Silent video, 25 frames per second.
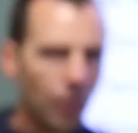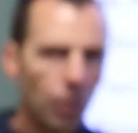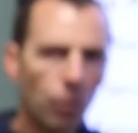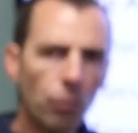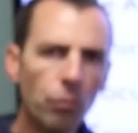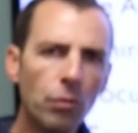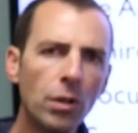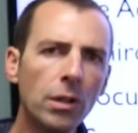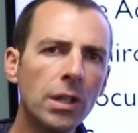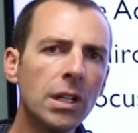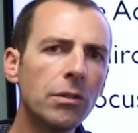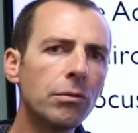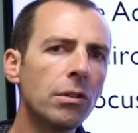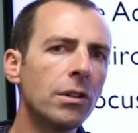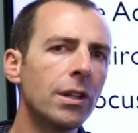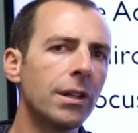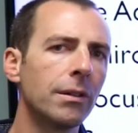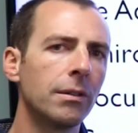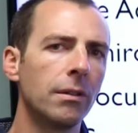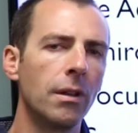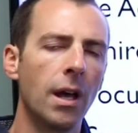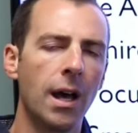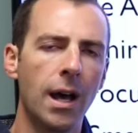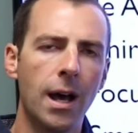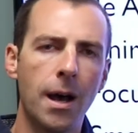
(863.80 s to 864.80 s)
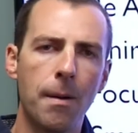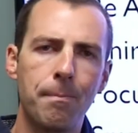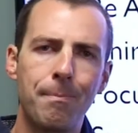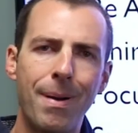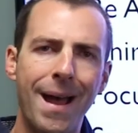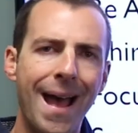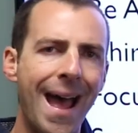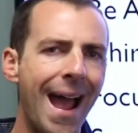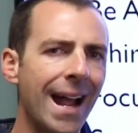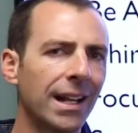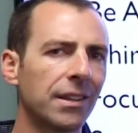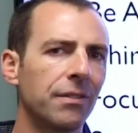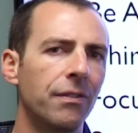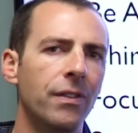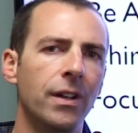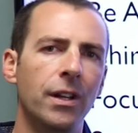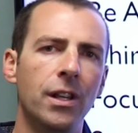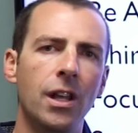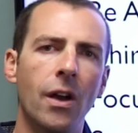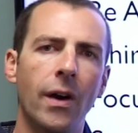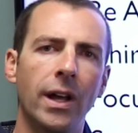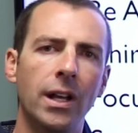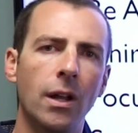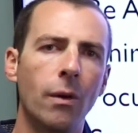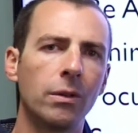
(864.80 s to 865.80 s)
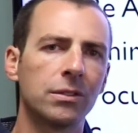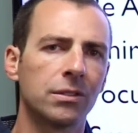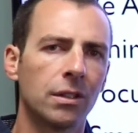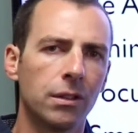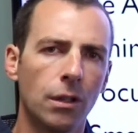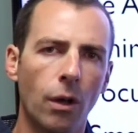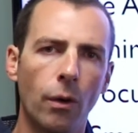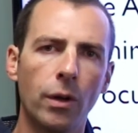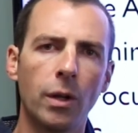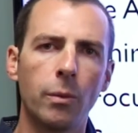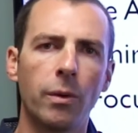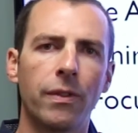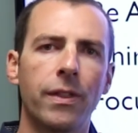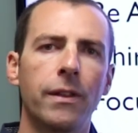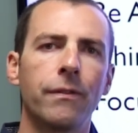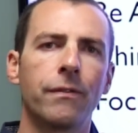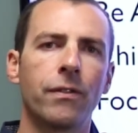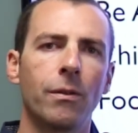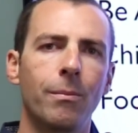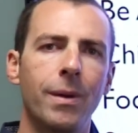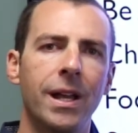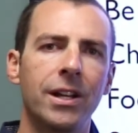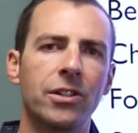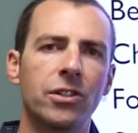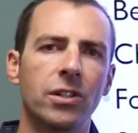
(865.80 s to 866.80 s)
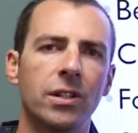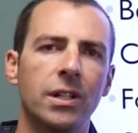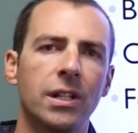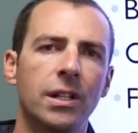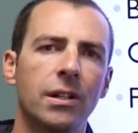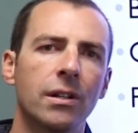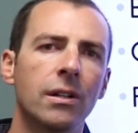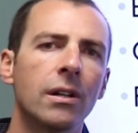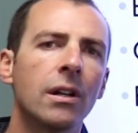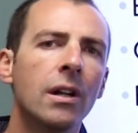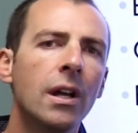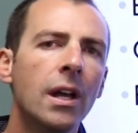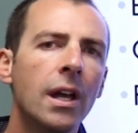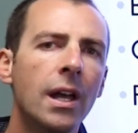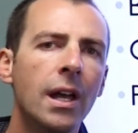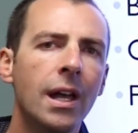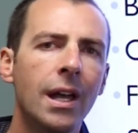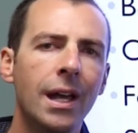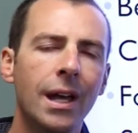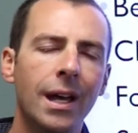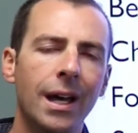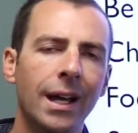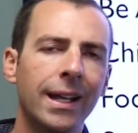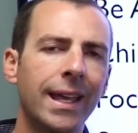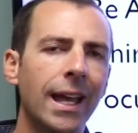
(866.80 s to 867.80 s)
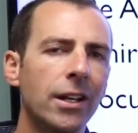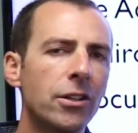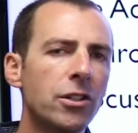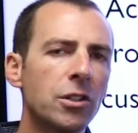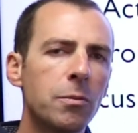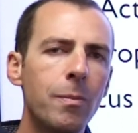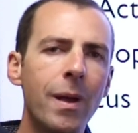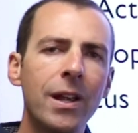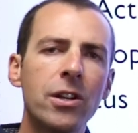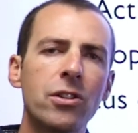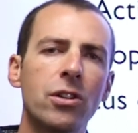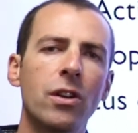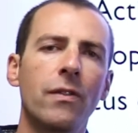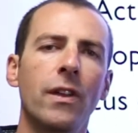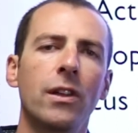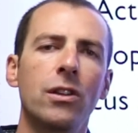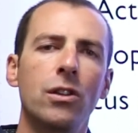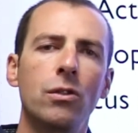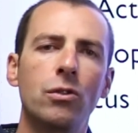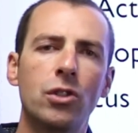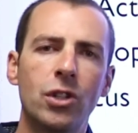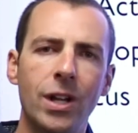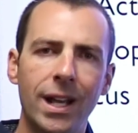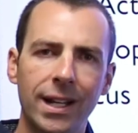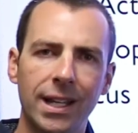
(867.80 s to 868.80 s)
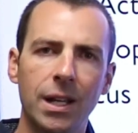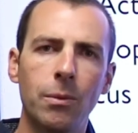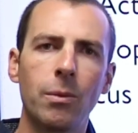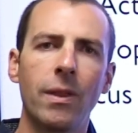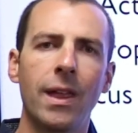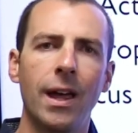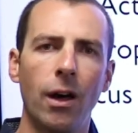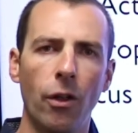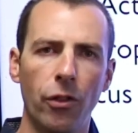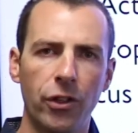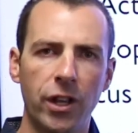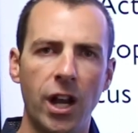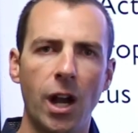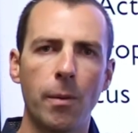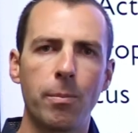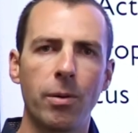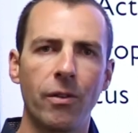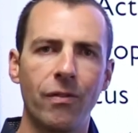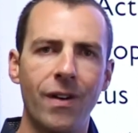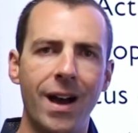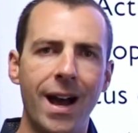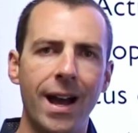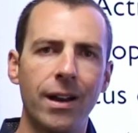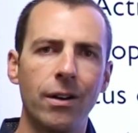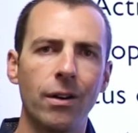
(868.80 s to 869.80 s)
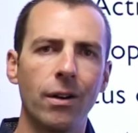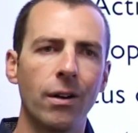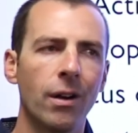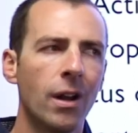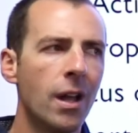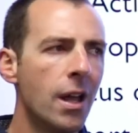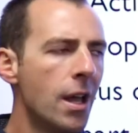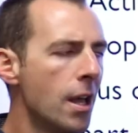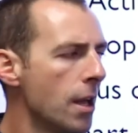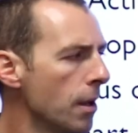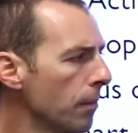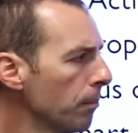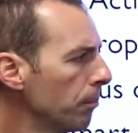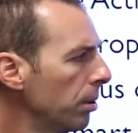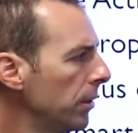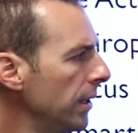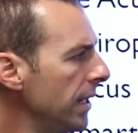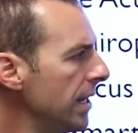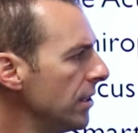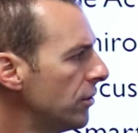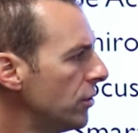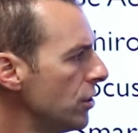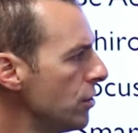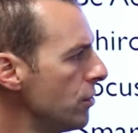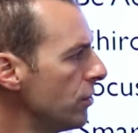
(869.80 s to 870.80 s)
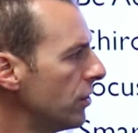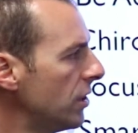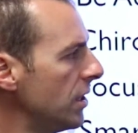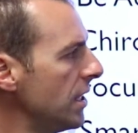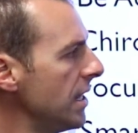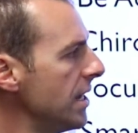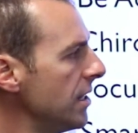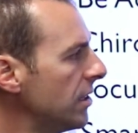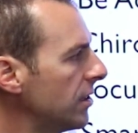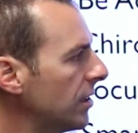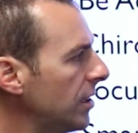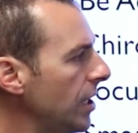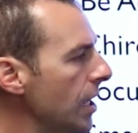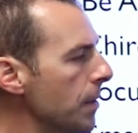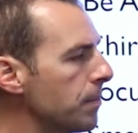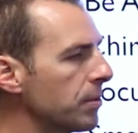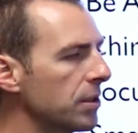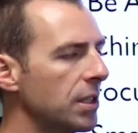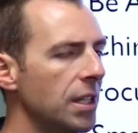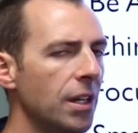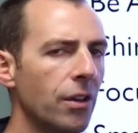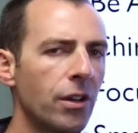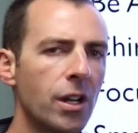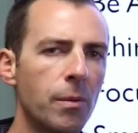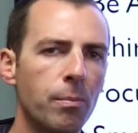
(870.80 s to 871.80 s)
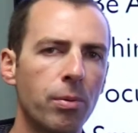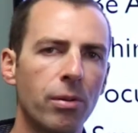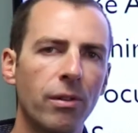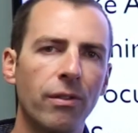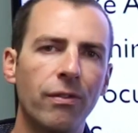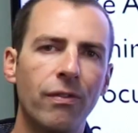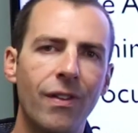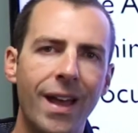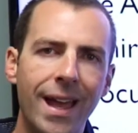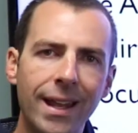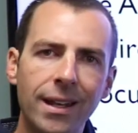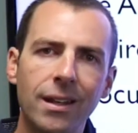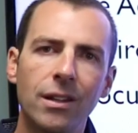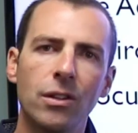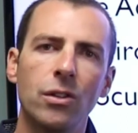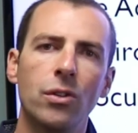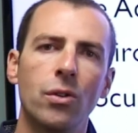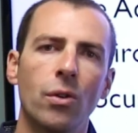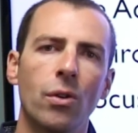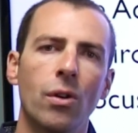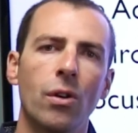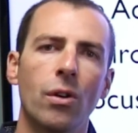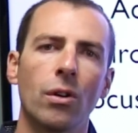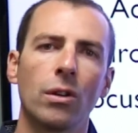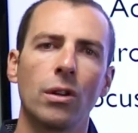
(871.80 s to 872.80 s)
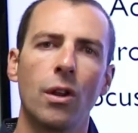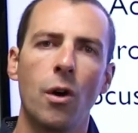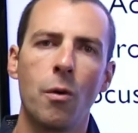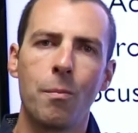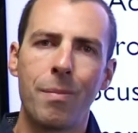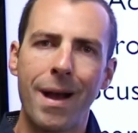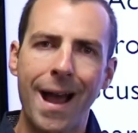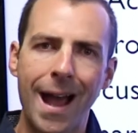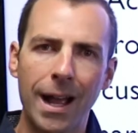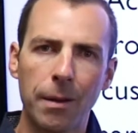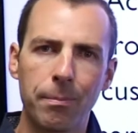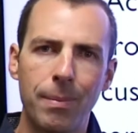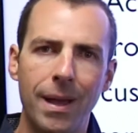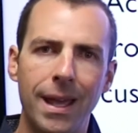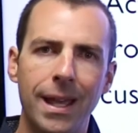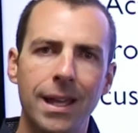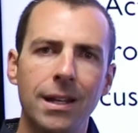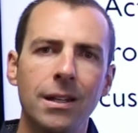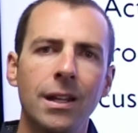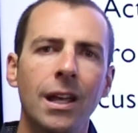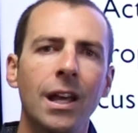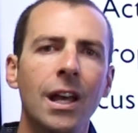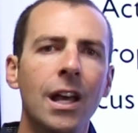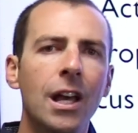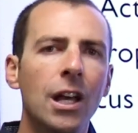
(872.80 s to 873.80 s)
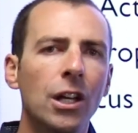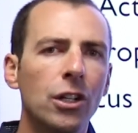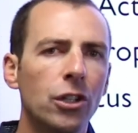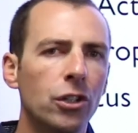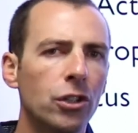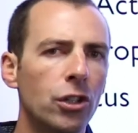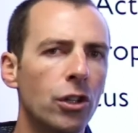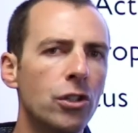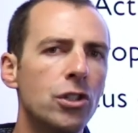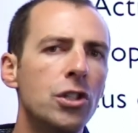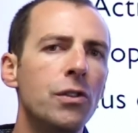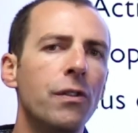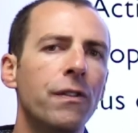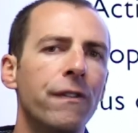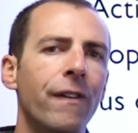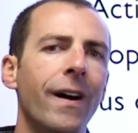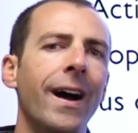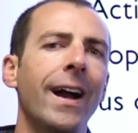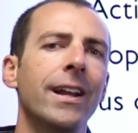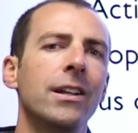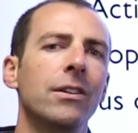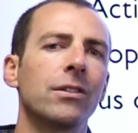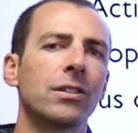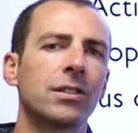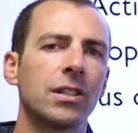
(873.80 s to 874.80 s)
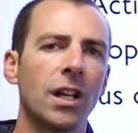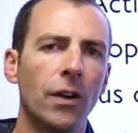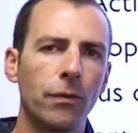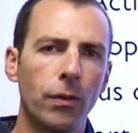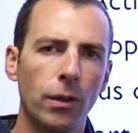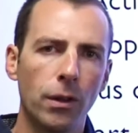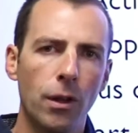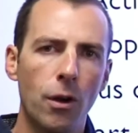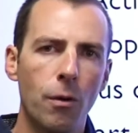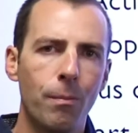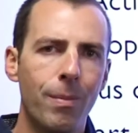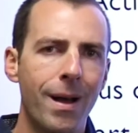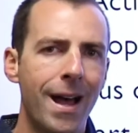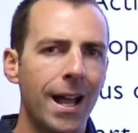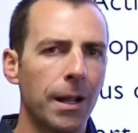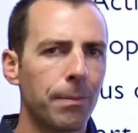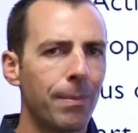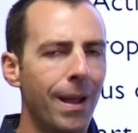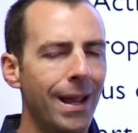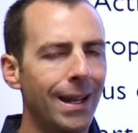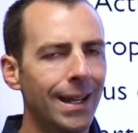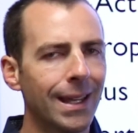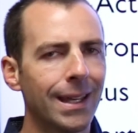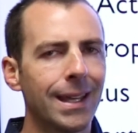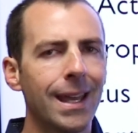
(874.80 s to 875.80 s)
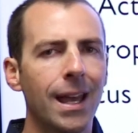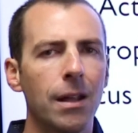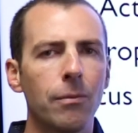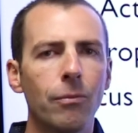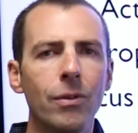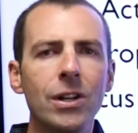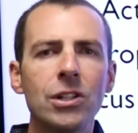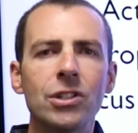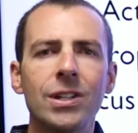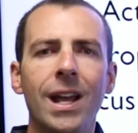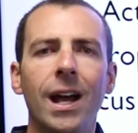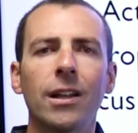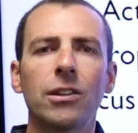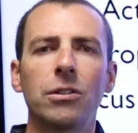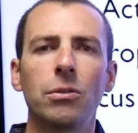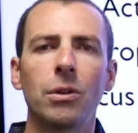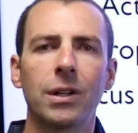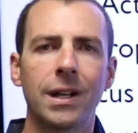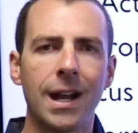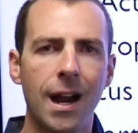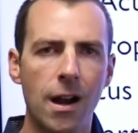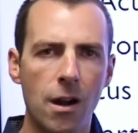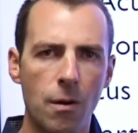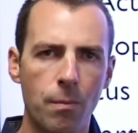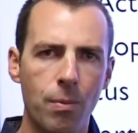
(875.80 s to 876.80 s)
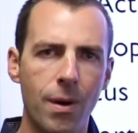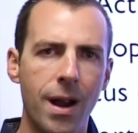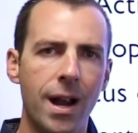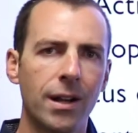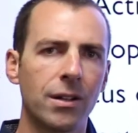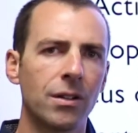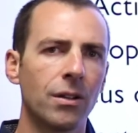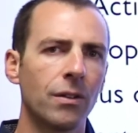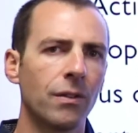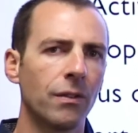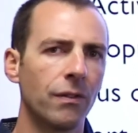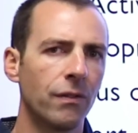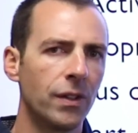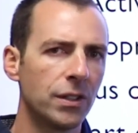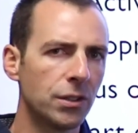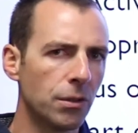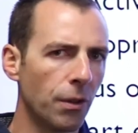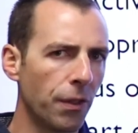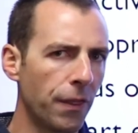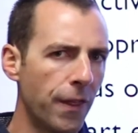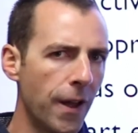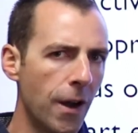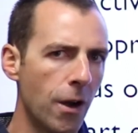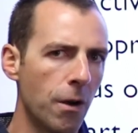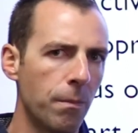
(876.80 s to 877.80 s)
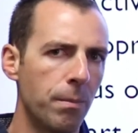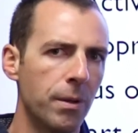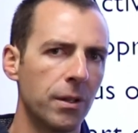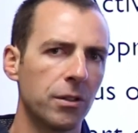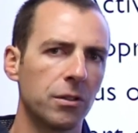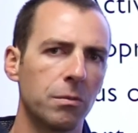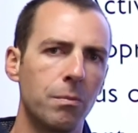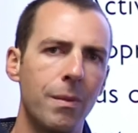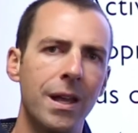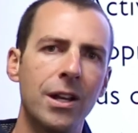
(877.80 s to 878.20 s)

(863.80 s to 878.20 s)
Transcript: Really, really packed video. I know it's loaded with information here. Again, just make sure that you check in with a healthcare provider. Please use these tips here to prevent your low back pain. Should you find yourself with low back pain again, reach out to a chiropractor, physical therapist.